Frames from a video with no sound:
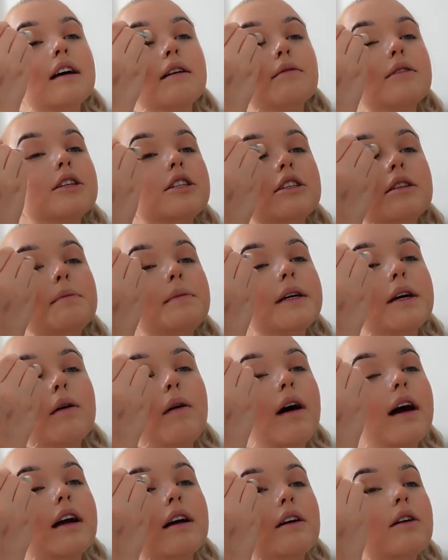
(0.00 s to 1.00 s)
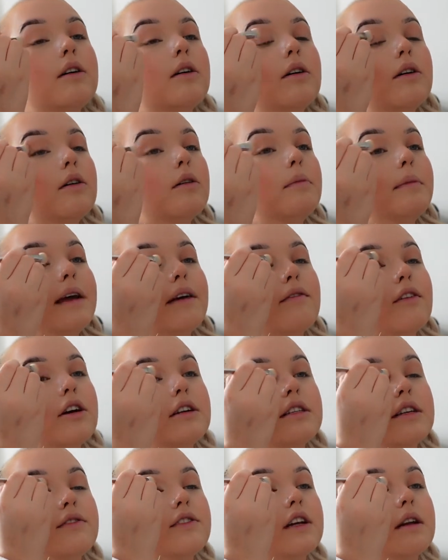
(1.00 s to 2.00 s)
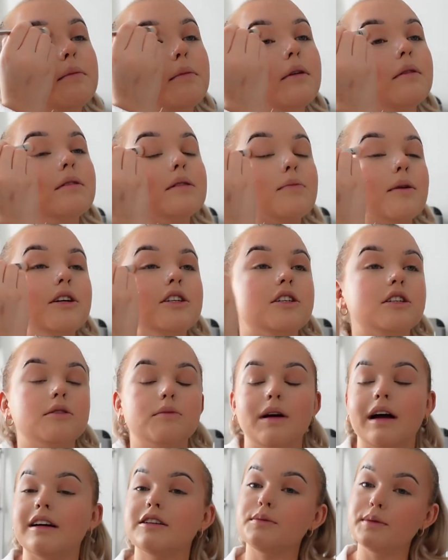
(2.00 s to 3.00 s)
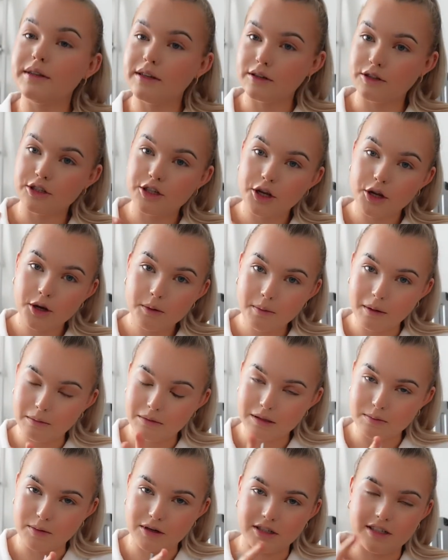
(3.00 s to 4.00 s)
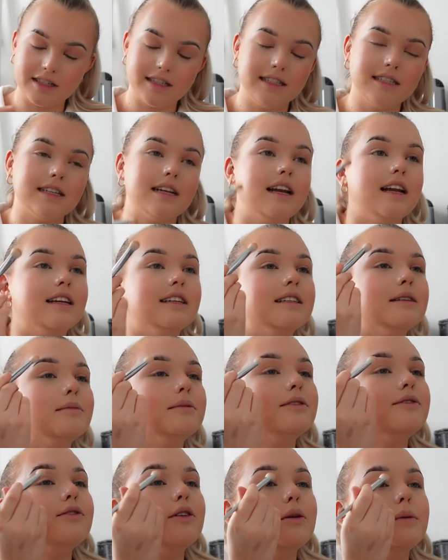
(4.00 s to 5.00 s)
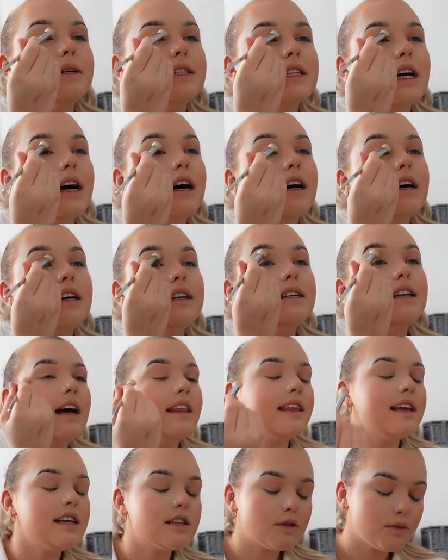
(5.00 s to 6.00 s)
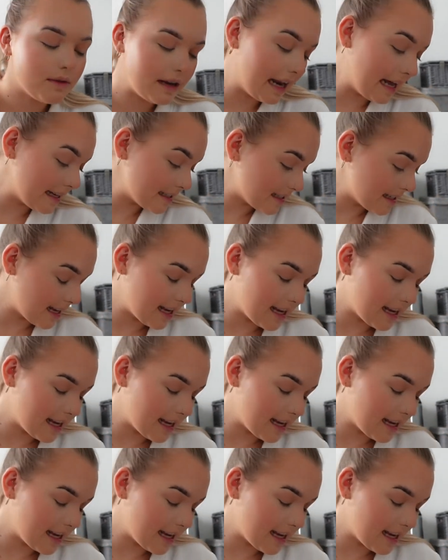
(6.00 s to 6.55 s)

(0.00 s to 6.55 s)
which should be quite cool. Me and Rosie have done a bottomless brunch. Well, actually we've done two bottomless brunches in London before. we done, I think it's called Las